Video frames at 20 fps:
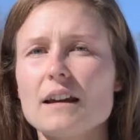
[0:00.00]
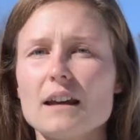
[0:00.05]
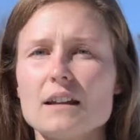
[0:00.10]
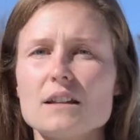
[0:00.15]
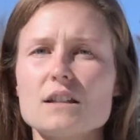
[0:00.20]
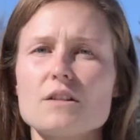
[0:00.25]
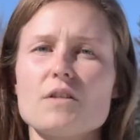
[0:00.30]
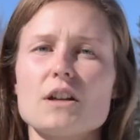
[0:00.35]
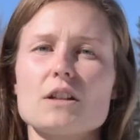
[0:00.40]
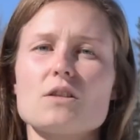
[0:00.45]

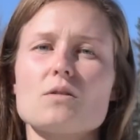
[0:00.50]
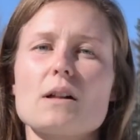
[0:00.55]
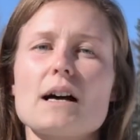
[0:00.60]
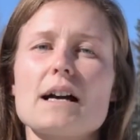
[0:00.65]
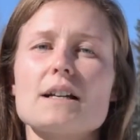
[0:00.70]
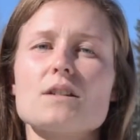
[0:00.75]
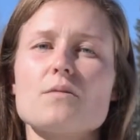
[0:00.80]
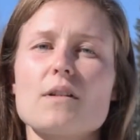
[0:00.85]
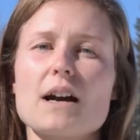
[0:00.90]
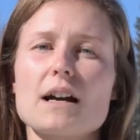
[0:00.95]

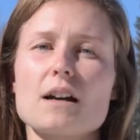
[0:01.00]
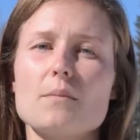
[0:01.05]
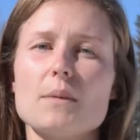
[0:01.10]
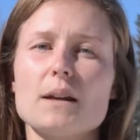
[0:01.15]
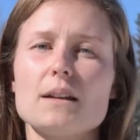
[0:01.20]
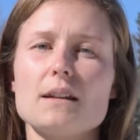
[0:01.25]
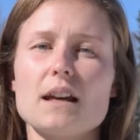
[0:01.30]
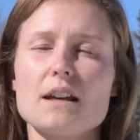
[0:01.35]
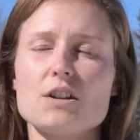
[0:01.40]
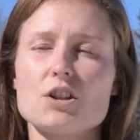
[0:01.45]
individualized
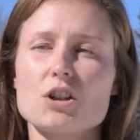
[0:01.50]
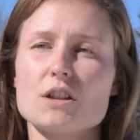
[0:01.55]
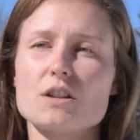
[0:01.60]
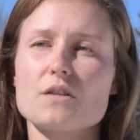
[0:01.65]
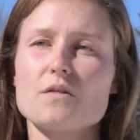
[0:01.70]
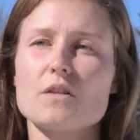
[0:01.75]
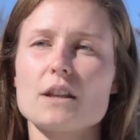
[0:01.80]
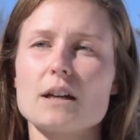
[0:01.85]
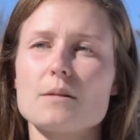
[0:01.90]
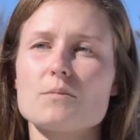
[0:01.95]

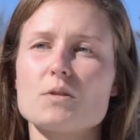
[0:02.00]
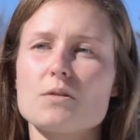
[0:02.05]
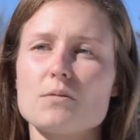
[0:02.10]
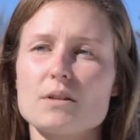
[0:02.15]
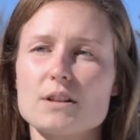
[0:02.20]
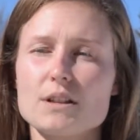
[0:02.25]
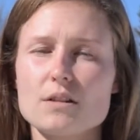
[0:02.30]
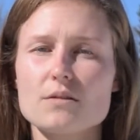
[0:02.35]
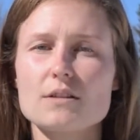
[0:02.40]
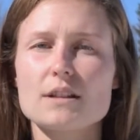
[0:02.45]
recommendations for them to
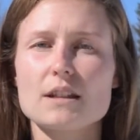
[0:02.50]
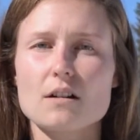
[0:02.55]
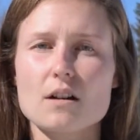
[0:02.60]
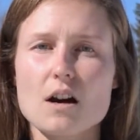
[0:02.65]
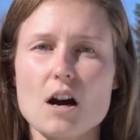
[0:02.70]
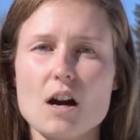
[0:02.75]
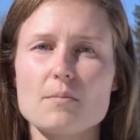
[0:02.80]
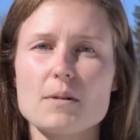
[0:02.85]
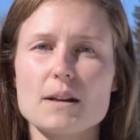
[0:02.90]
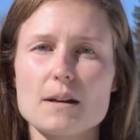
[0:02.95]
reduce their
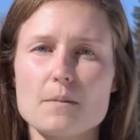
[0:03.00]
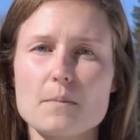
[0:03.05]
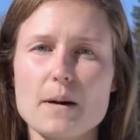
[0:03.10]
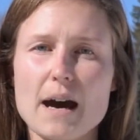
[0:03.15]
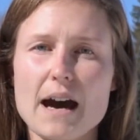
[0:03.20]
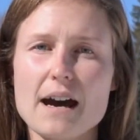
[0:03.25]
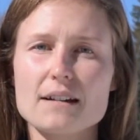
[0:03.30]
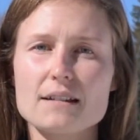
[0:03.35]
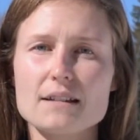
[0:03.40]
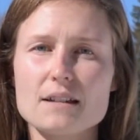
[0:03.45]
carbon
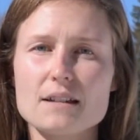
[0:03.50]
impact.